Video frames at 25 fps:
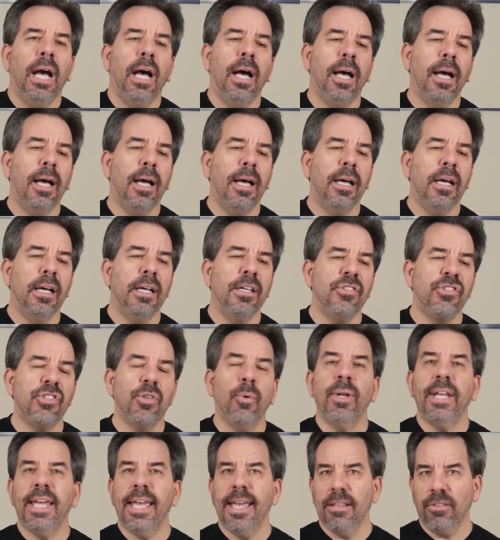uh,
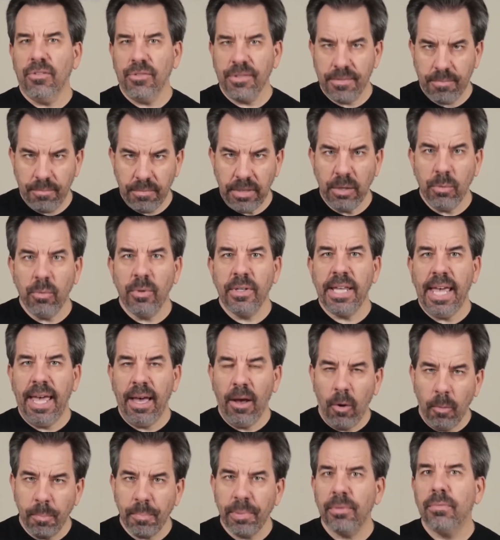so it handles it would
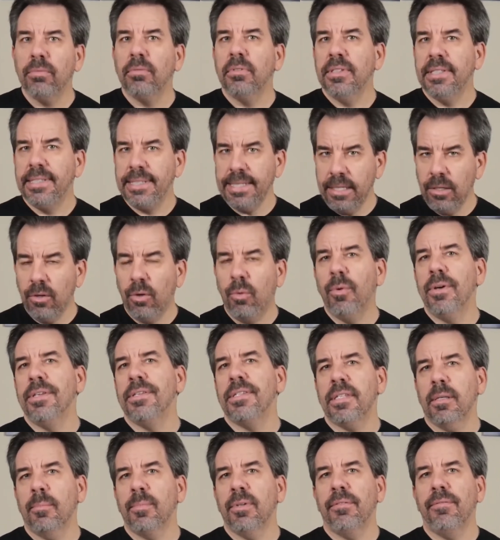help deal
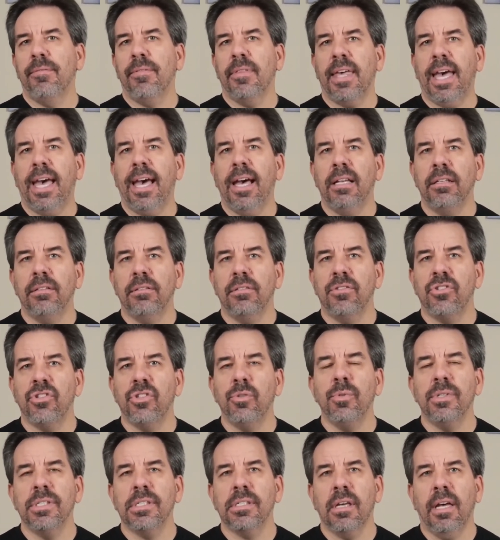with some of that
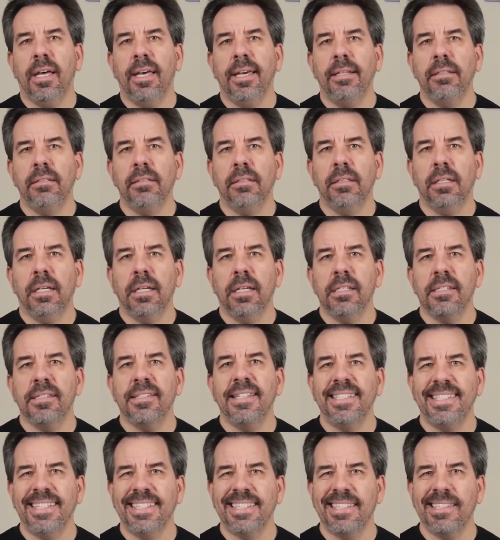suicide uh,
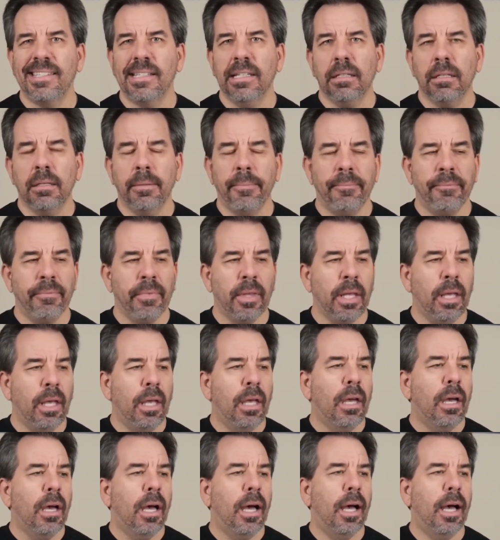statistic.
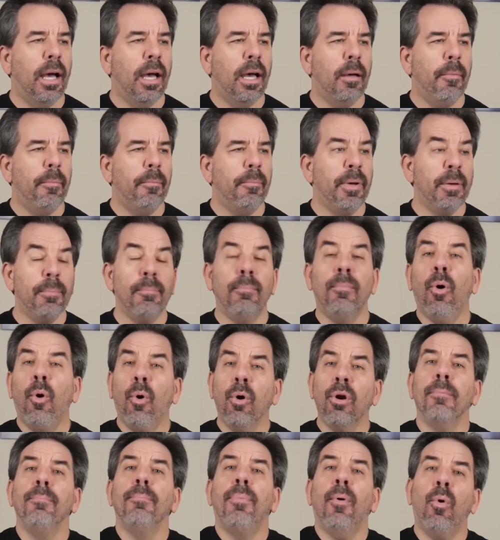Um, but
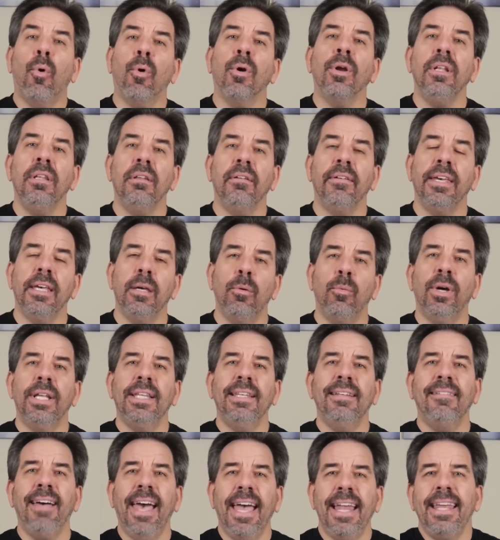more importantly, it
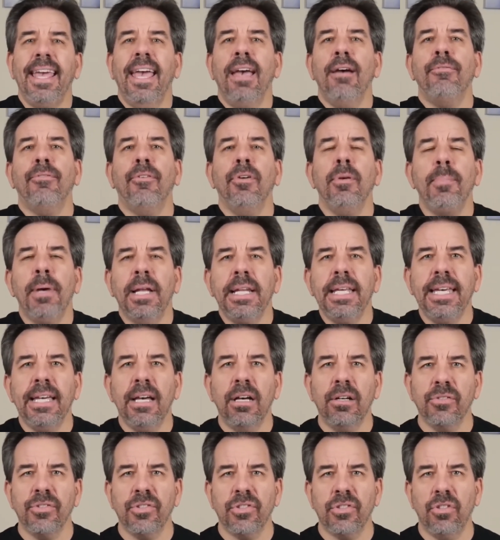would let everybody
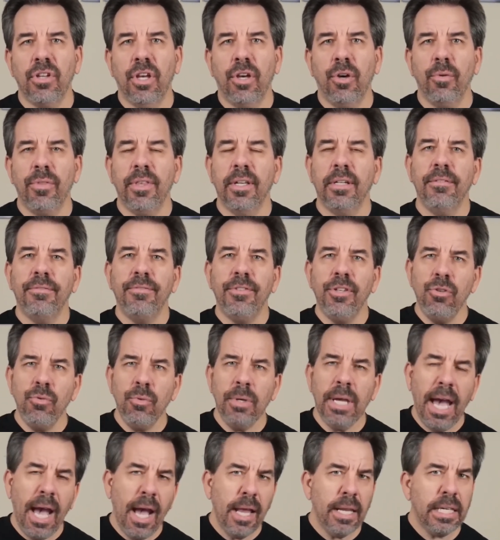else know that if
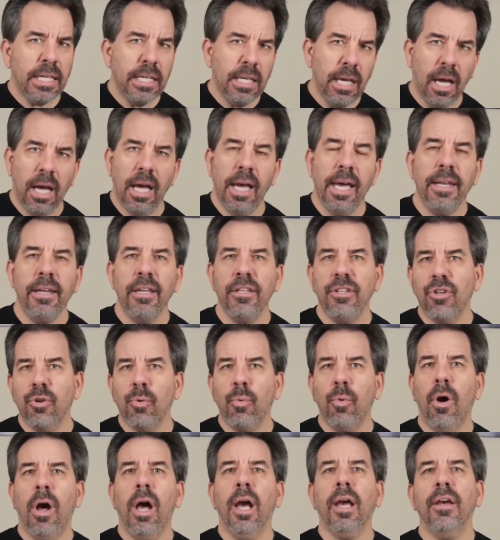you got a gun and
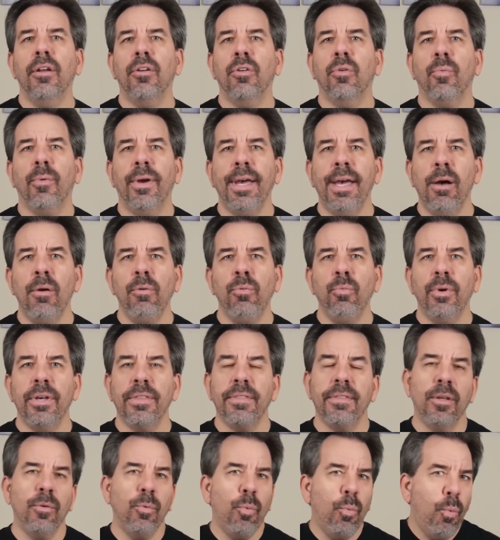you're walking around
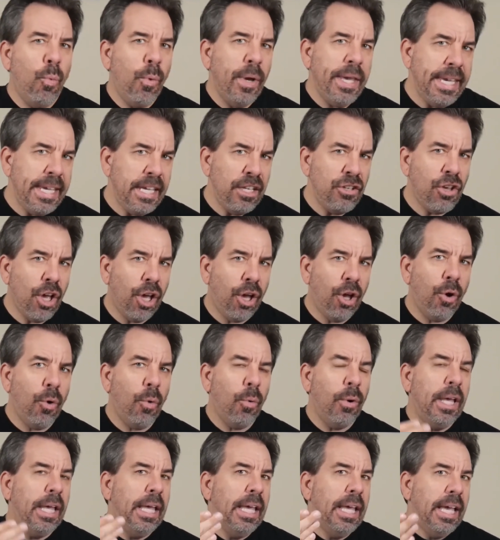with it, we
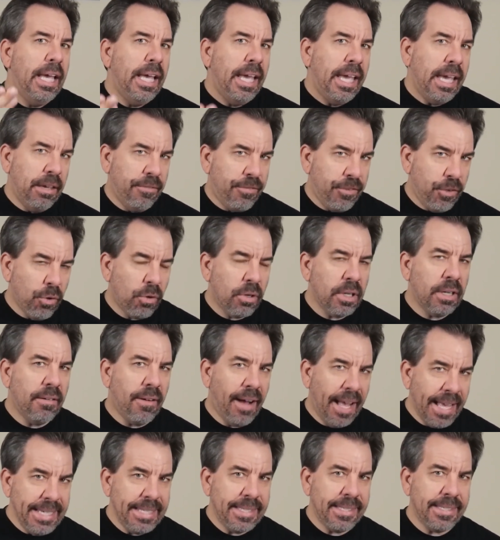know if you're
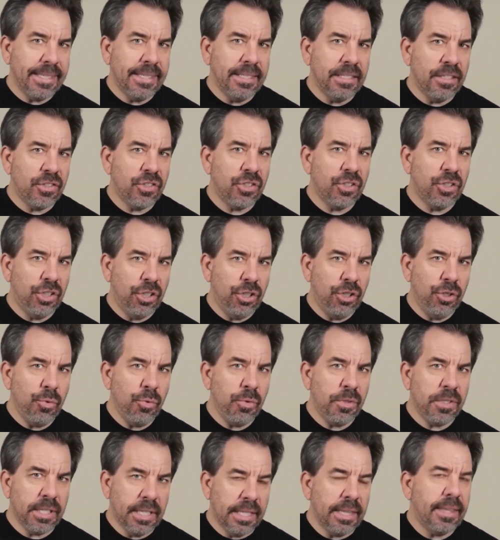licensed to
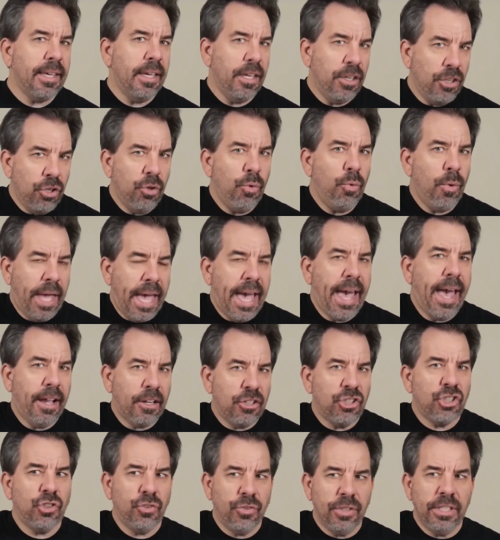use it that you
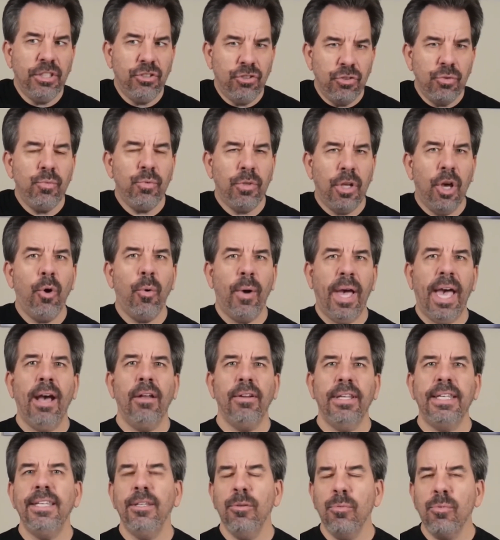actually do know
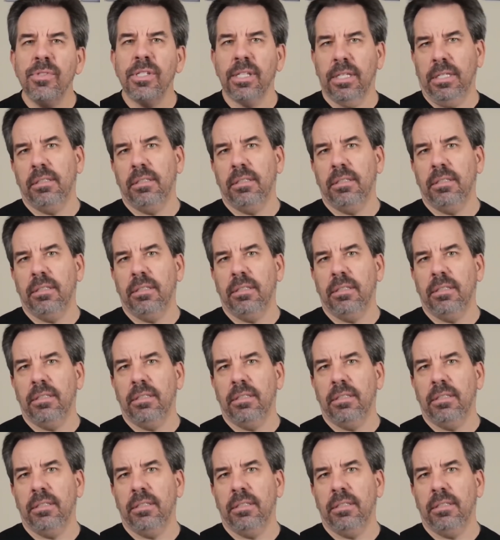how to use